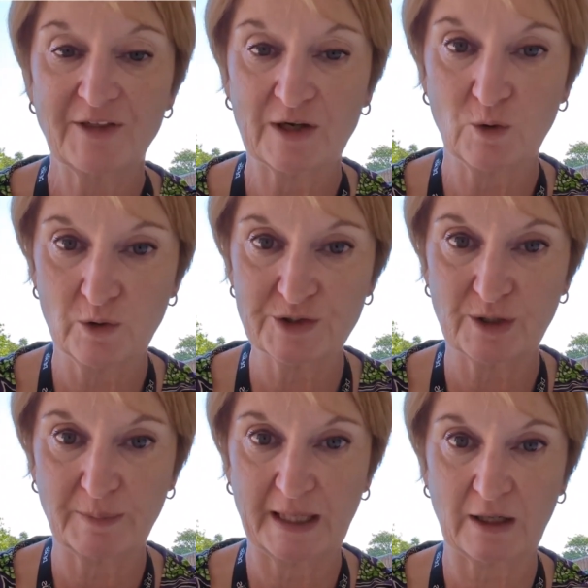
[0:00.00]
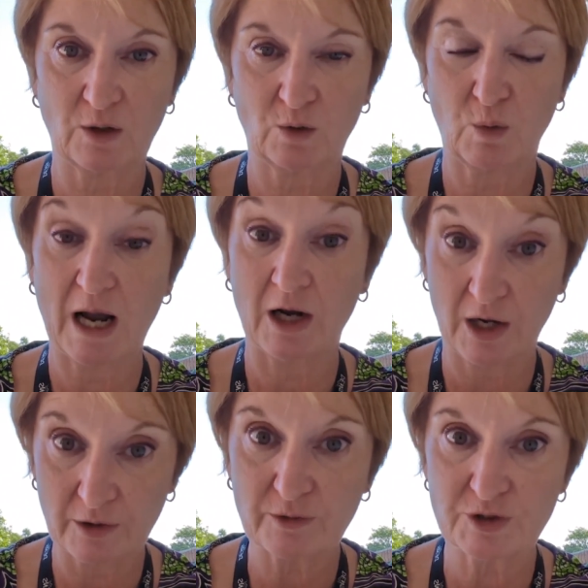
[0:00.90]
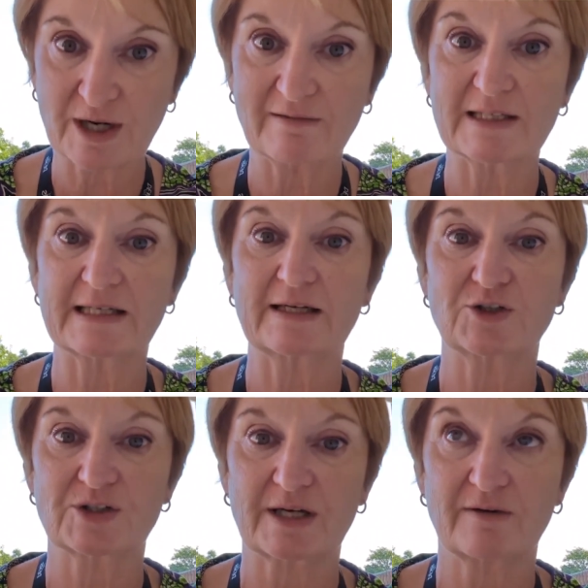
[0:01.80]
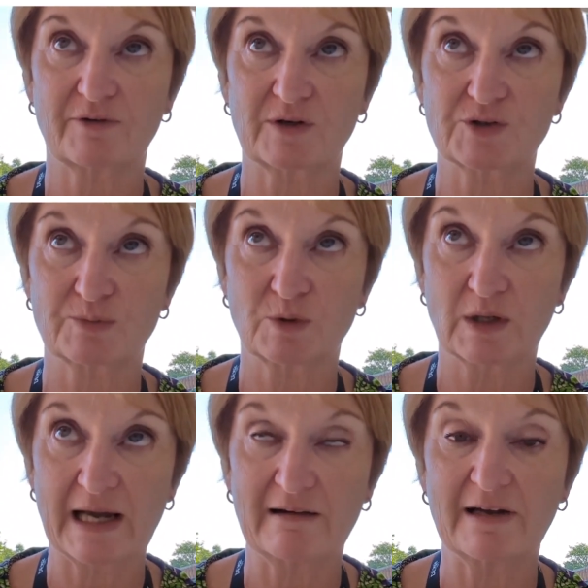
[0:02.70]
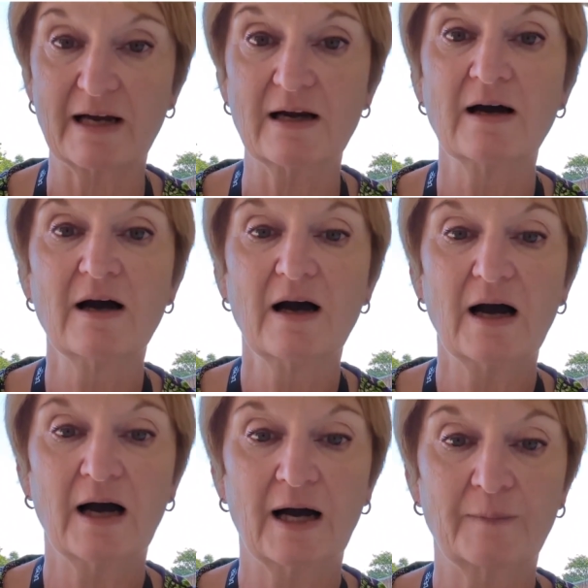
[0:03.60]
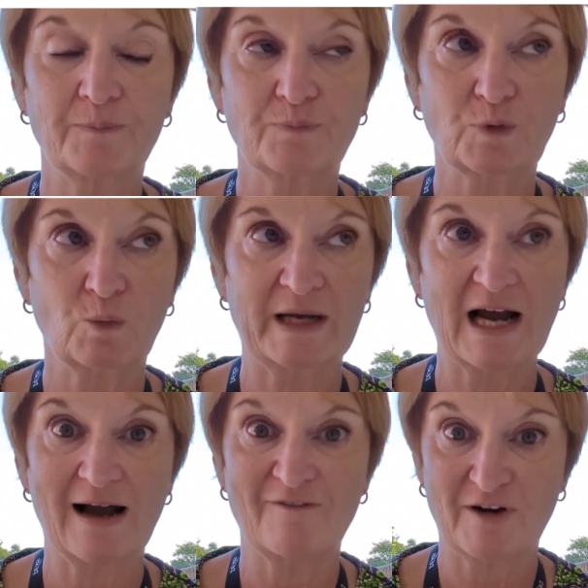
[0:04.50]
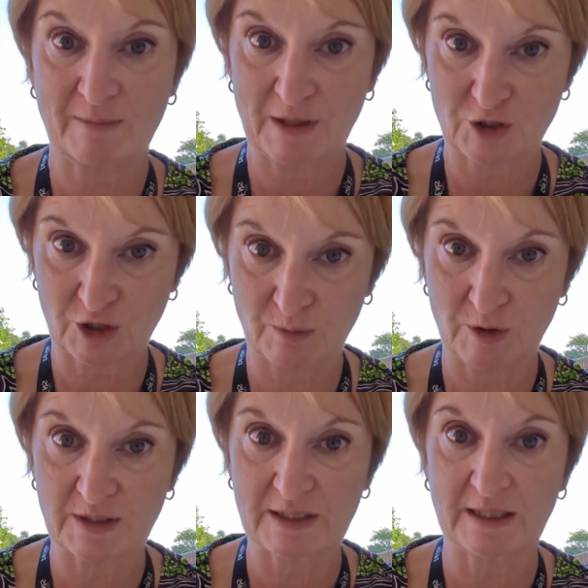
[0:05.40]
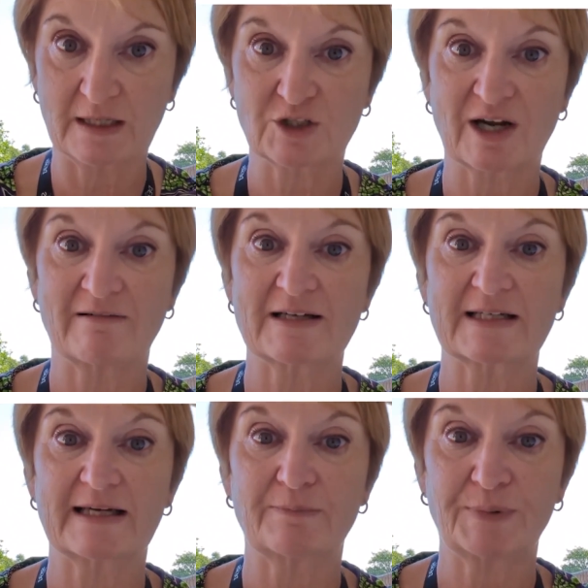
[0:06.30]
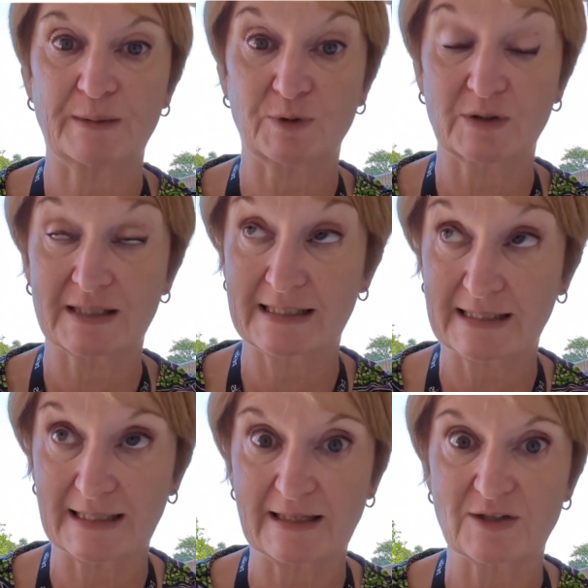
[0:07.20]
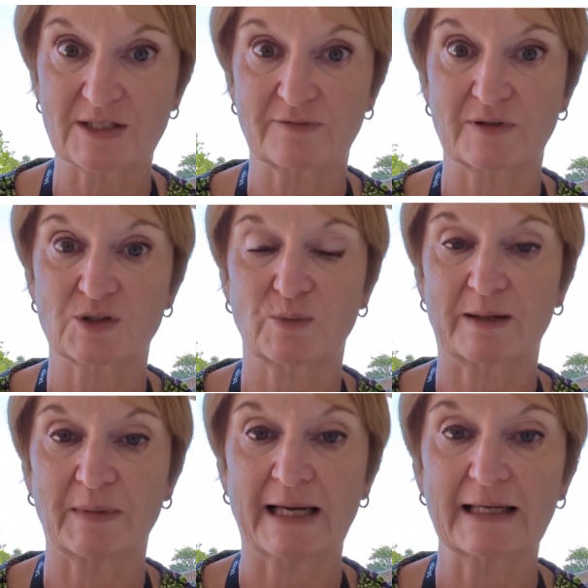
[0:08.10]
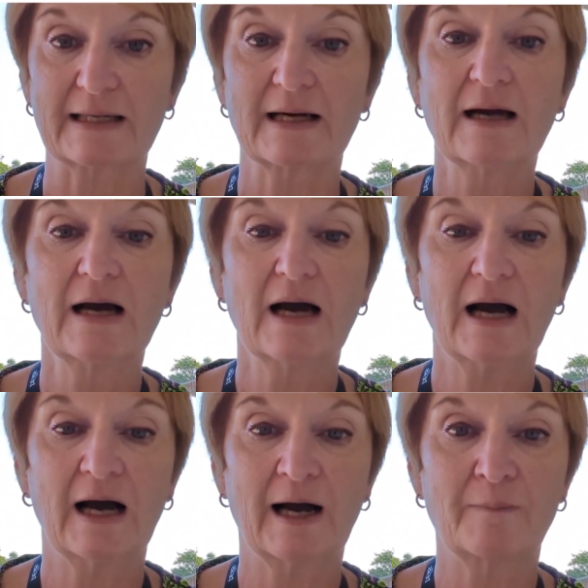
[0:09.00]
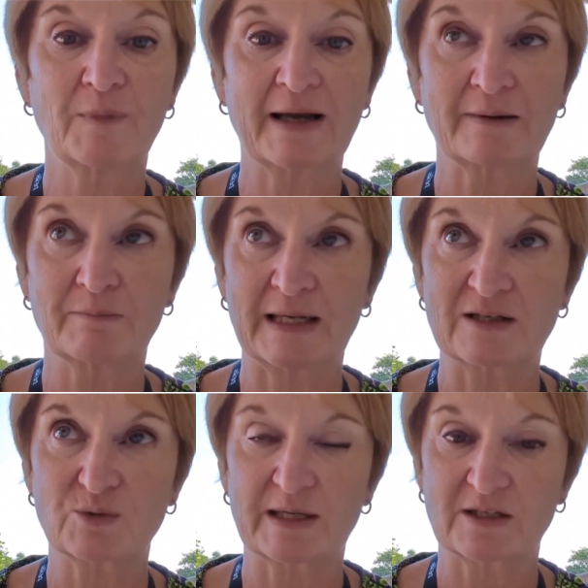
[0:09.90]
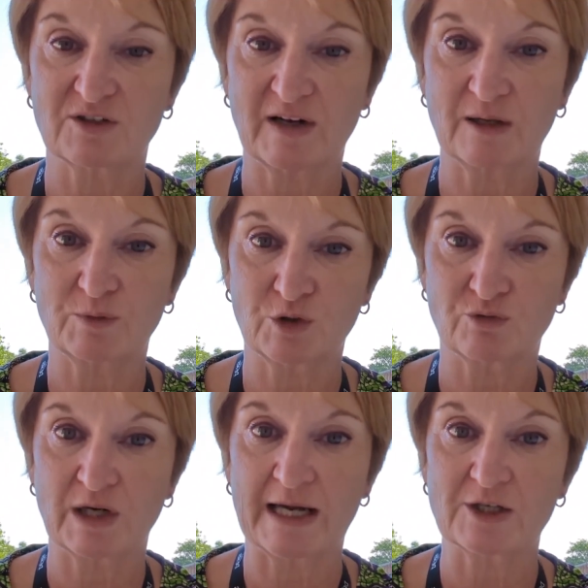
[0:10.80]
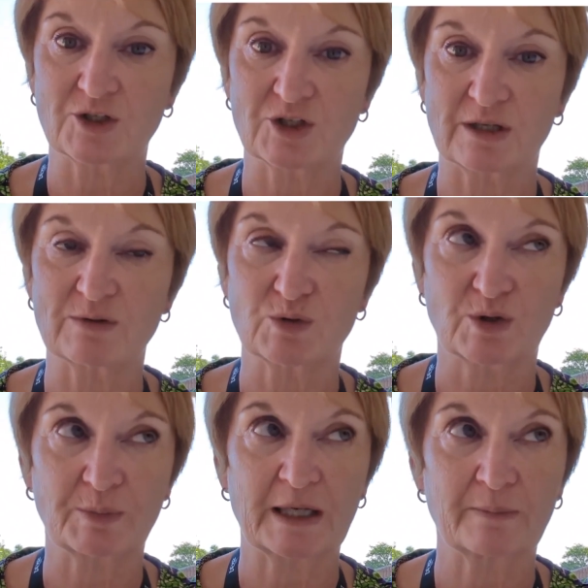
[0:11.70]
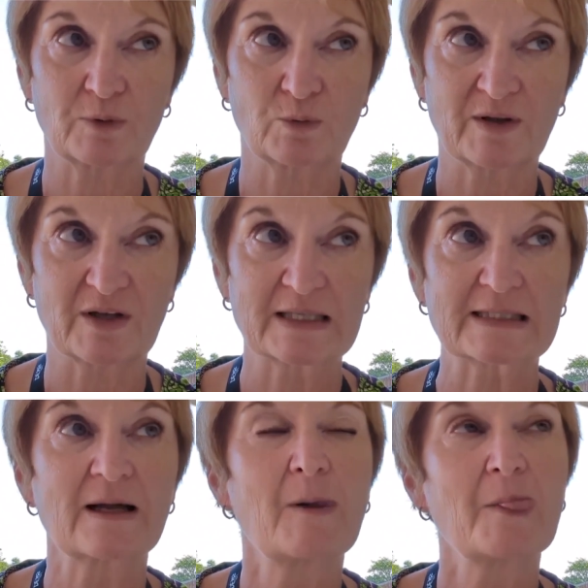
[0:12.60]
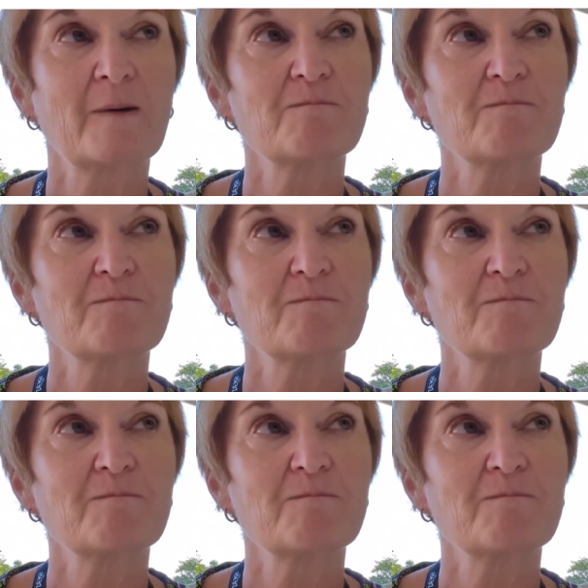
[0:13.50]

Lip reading: I think also being quite a local charity, just covering a small area, we are very much a community charity. People can see the difference we make, and it means we can develop good relationships with the people with us.